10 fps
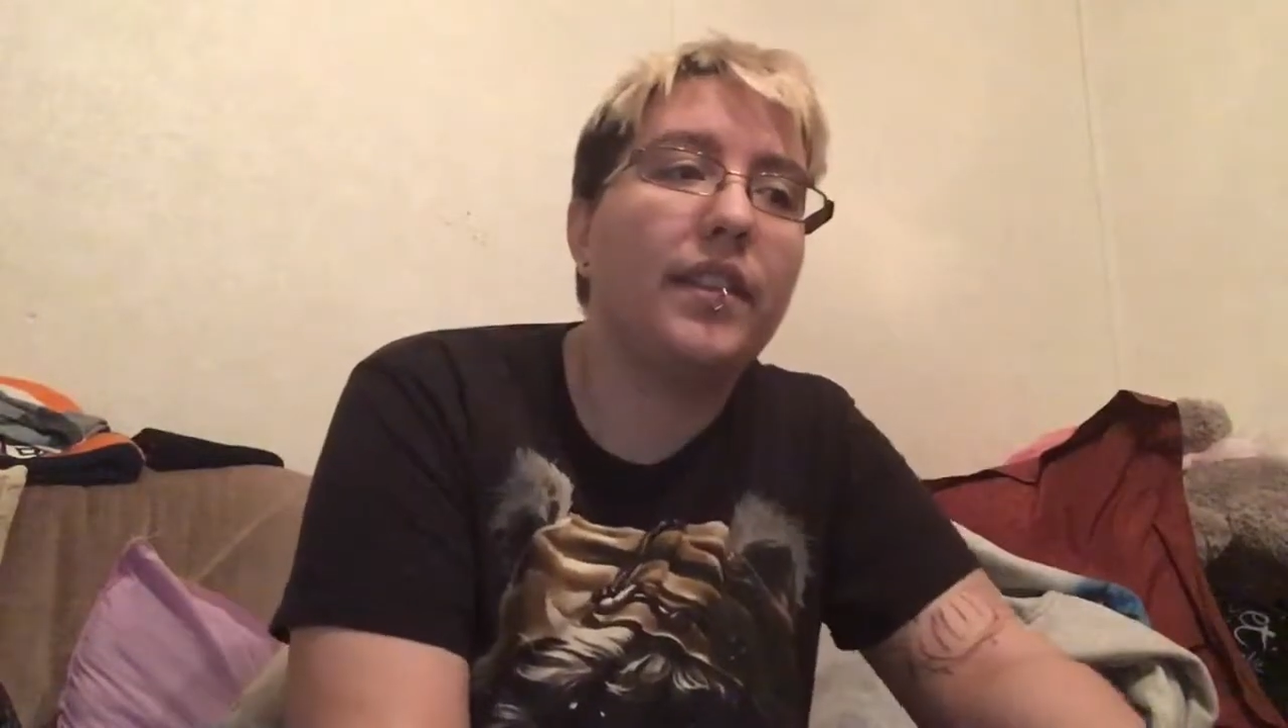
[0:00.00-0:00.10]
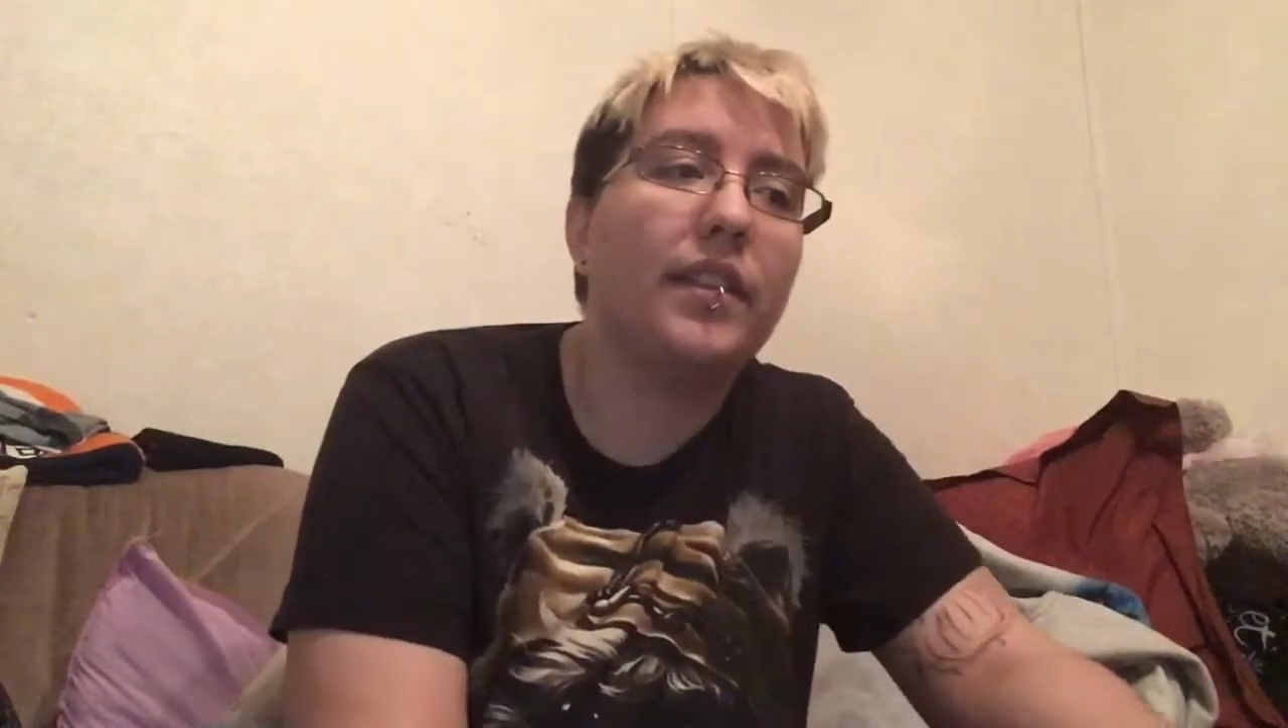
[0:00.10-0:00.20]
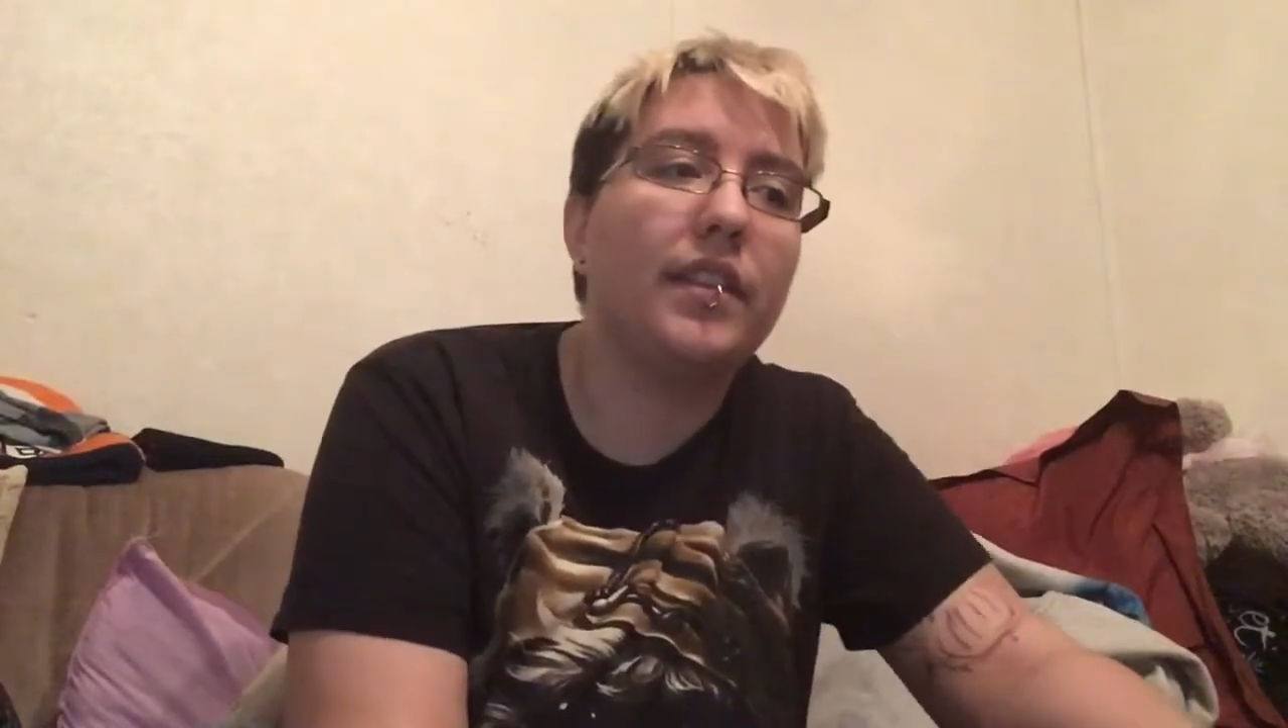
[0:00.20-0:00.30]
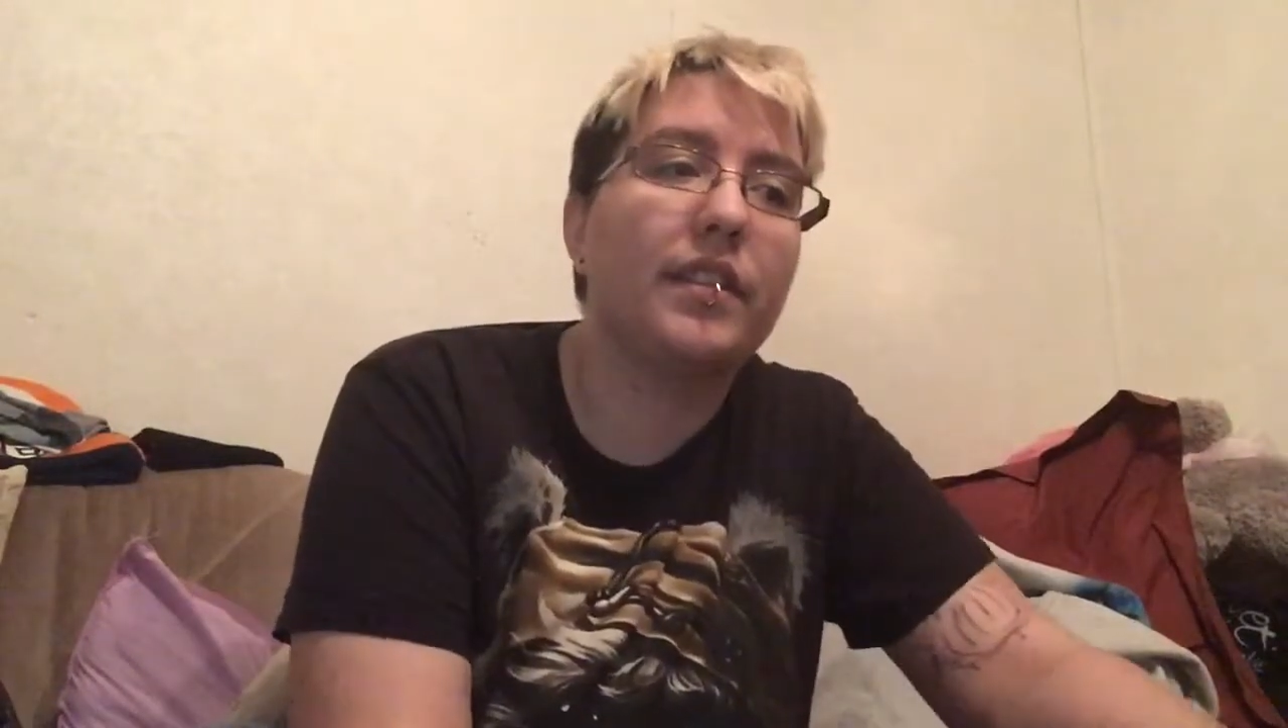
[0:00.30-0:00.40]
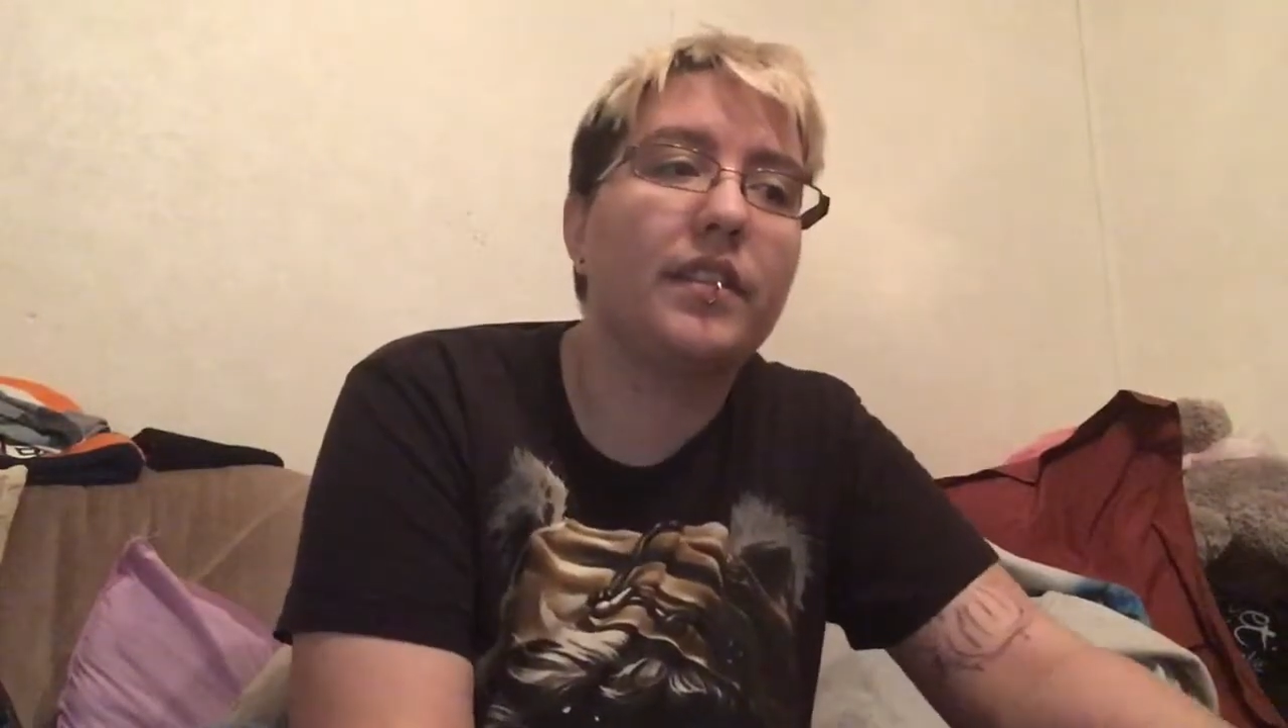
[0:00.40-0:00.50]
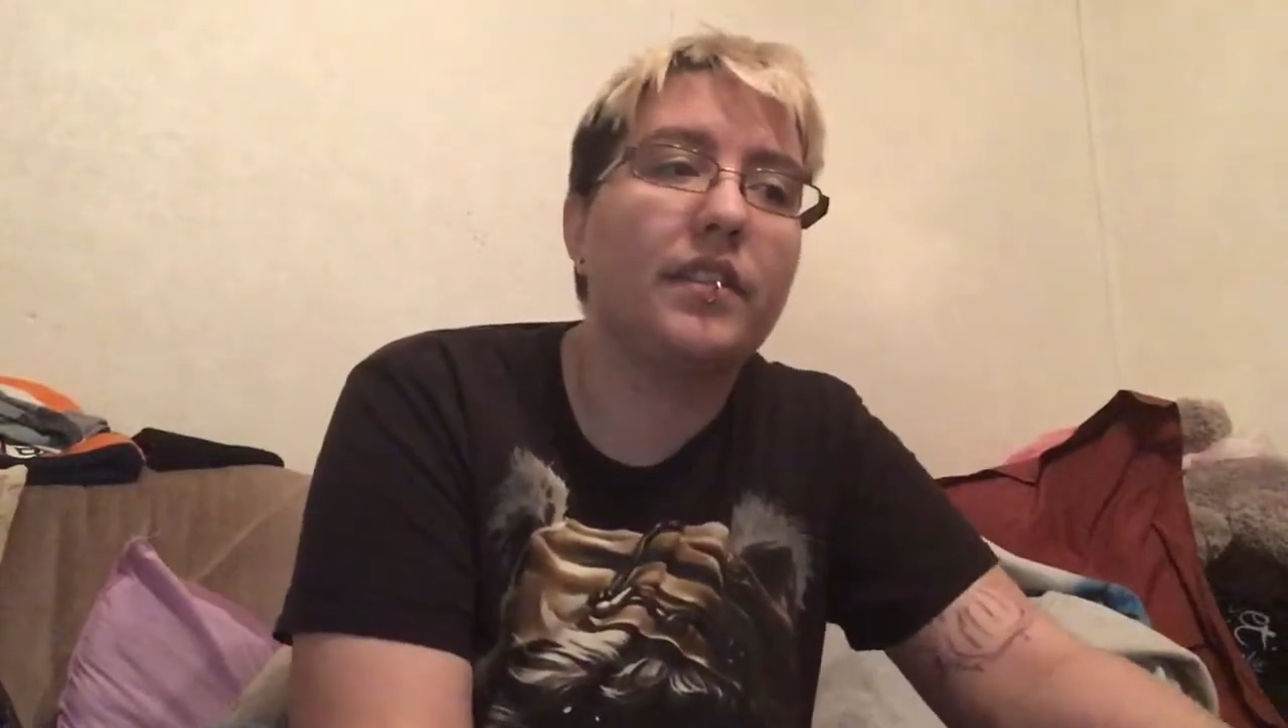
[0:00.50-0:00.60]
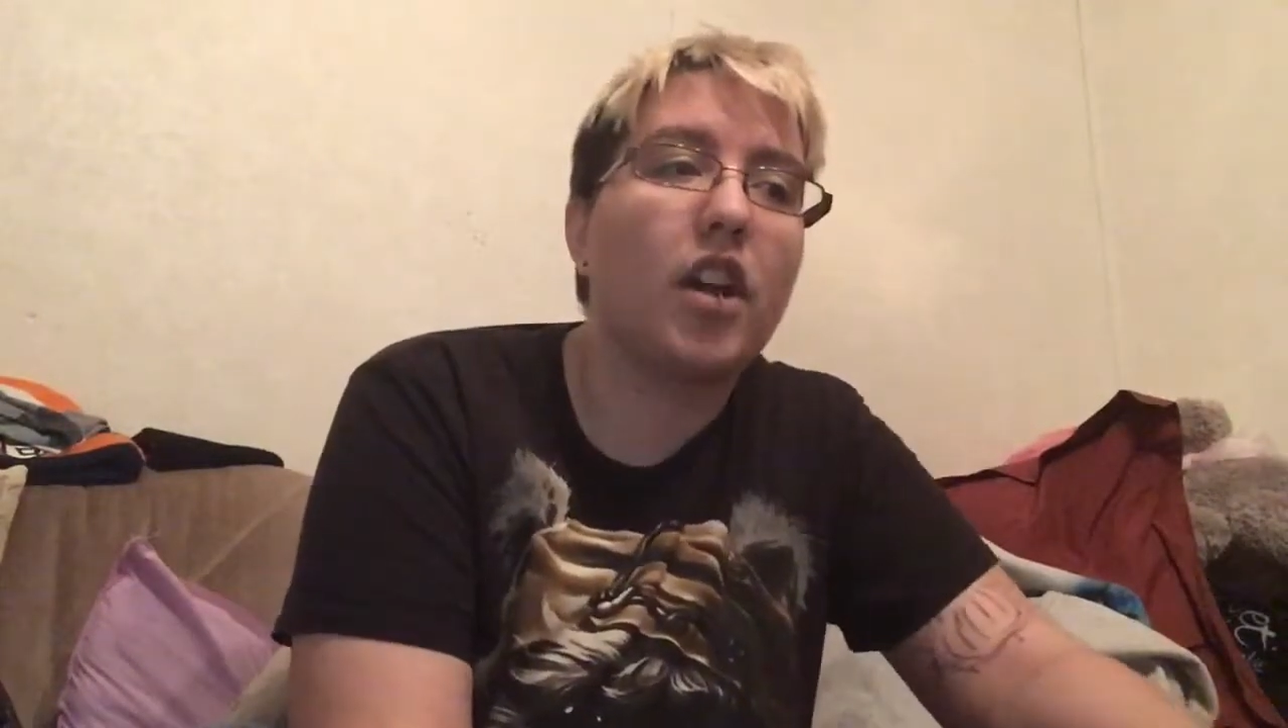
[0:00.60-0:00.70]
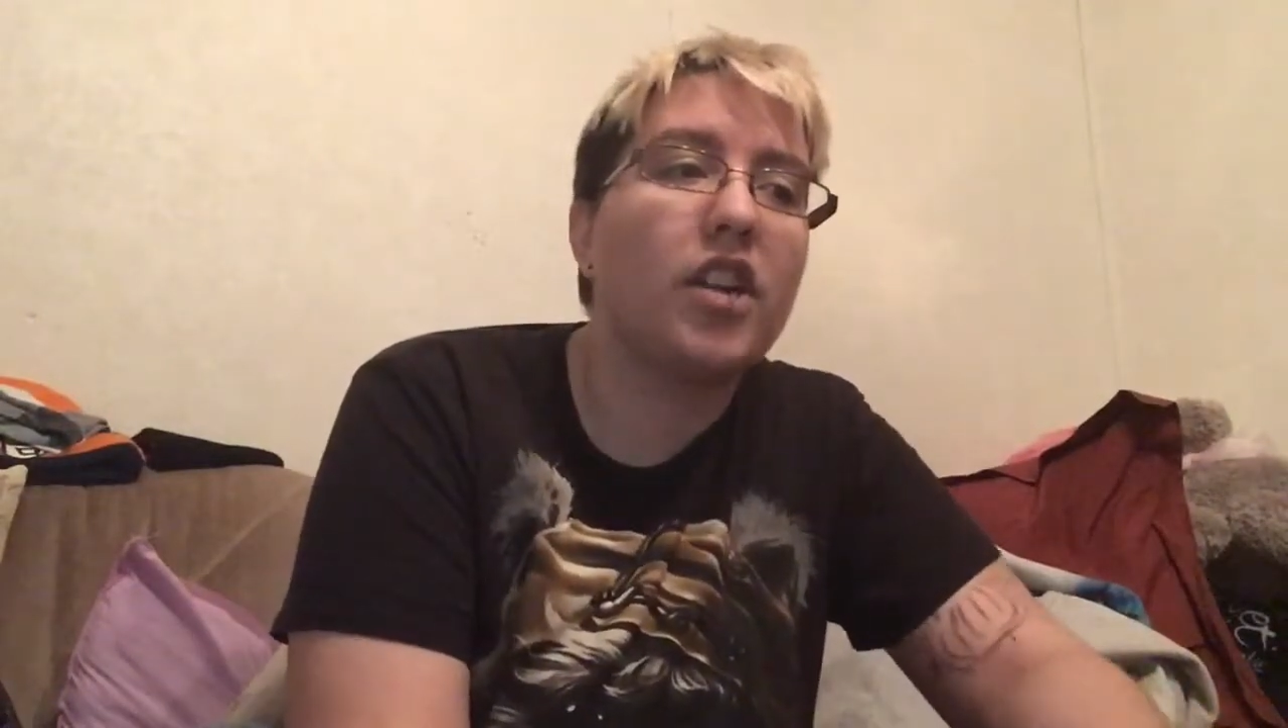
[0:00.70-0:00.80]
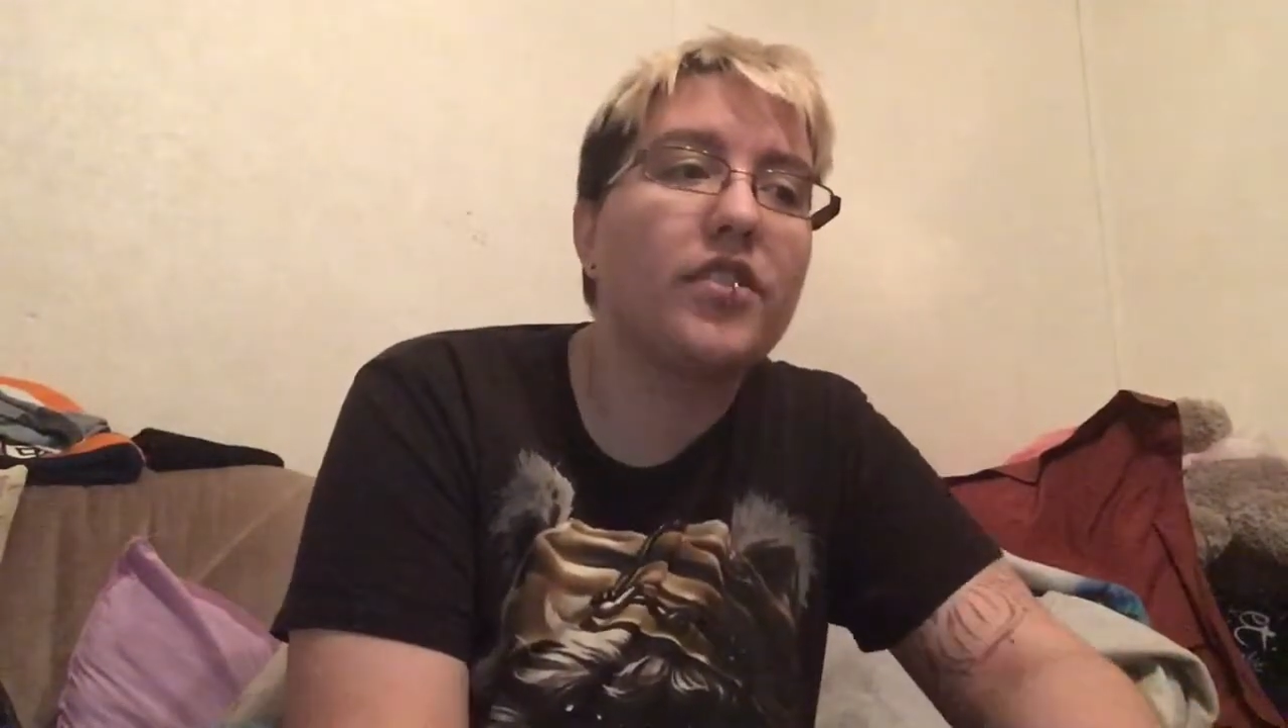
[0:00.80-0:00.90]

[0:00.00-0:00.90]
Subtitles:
this is not